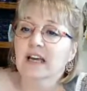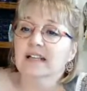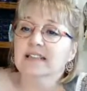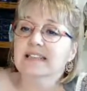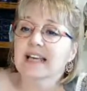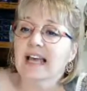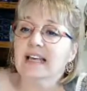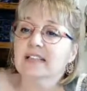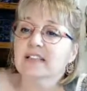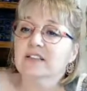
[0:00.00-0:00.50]

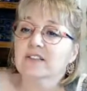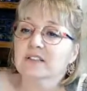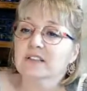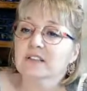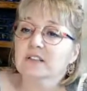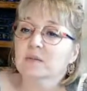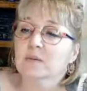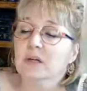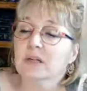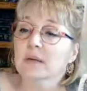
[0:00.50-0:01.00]
Tessa is
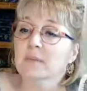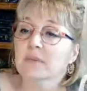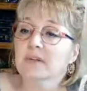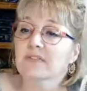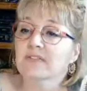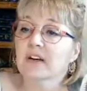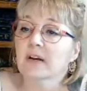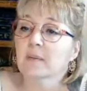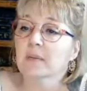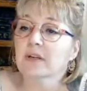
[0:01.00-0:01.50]
the one in my
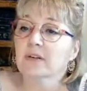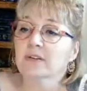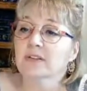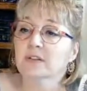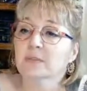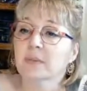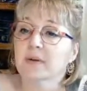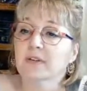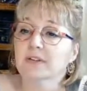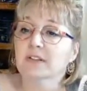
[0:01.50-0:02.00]
family who's
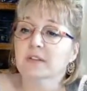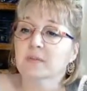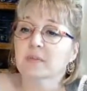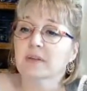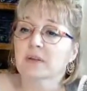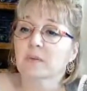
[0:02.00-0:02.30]
supposed to be